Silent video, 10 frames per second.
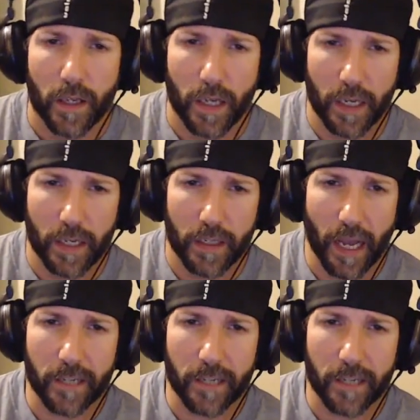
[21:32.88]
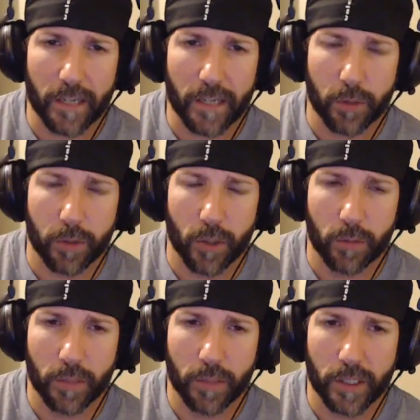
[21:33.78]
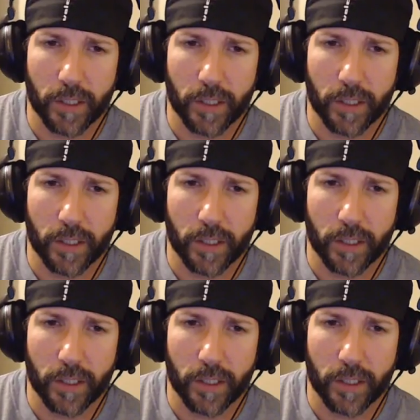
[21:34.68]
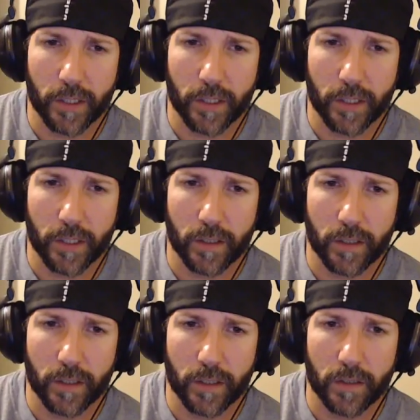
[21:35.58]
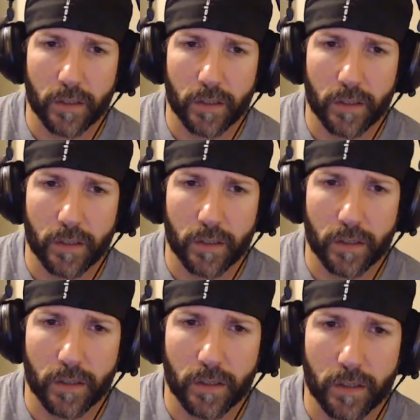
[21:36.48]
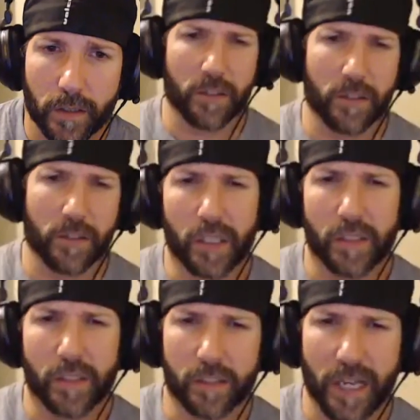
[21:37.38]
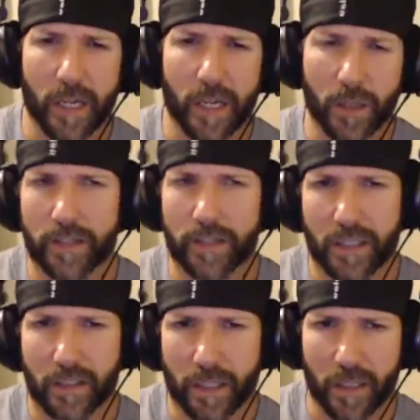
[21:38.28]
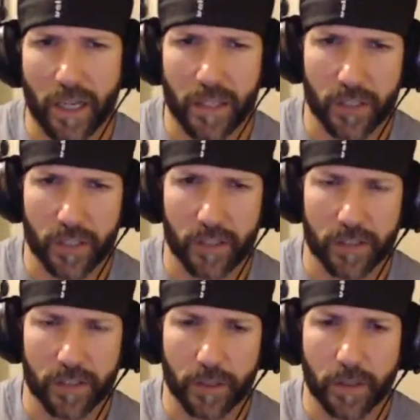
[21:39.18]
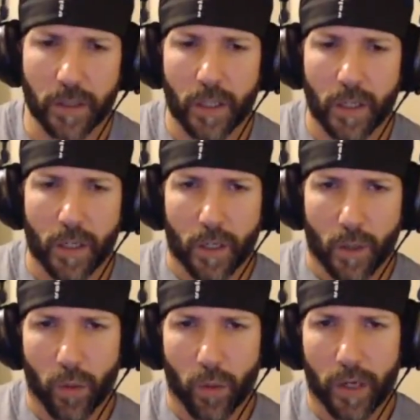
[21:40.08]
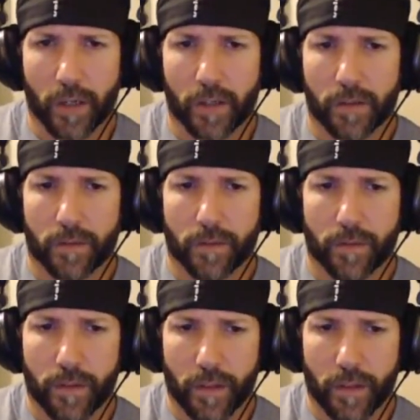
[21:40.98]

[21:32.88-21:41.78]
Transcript: And Ike Perlmutter was basically told Jonathan Hickman, and Jonathan Hickman actually tweeted this out, I think like last year or something, where